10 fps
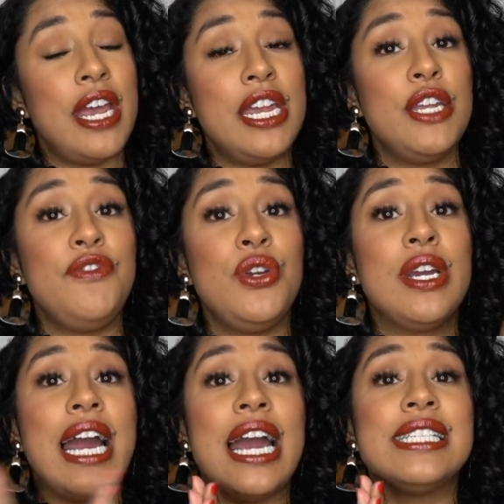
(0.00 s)
And if you
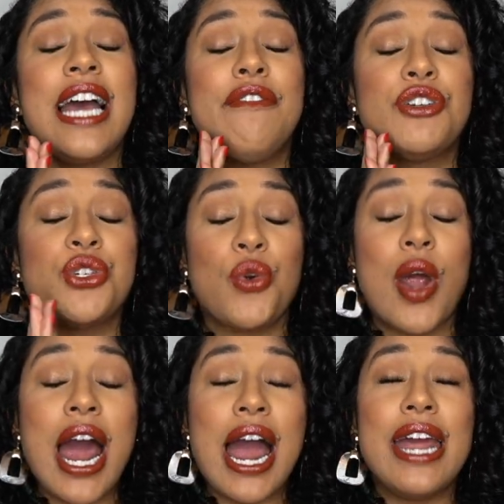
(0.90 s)
guys have
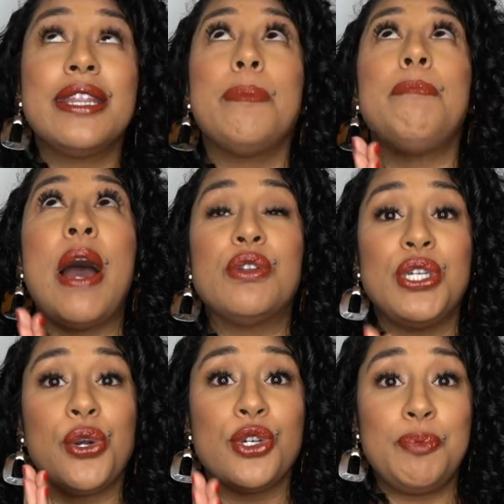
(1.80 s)
tried the Bouncy
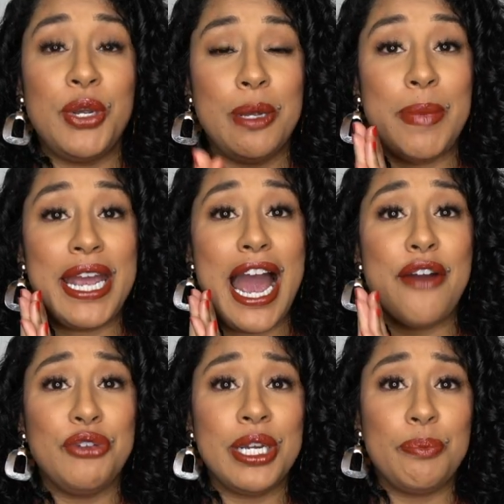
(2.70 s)
Curls pudding by
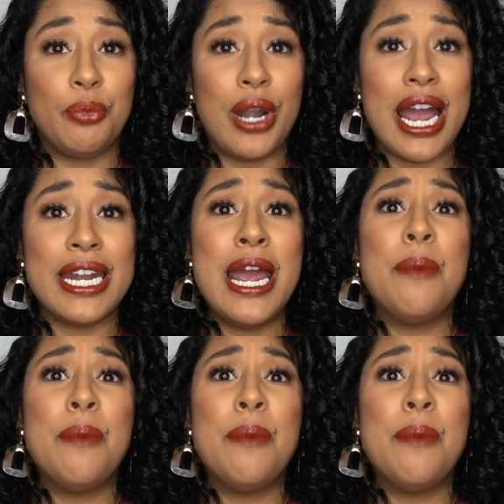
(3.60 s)
African Pride,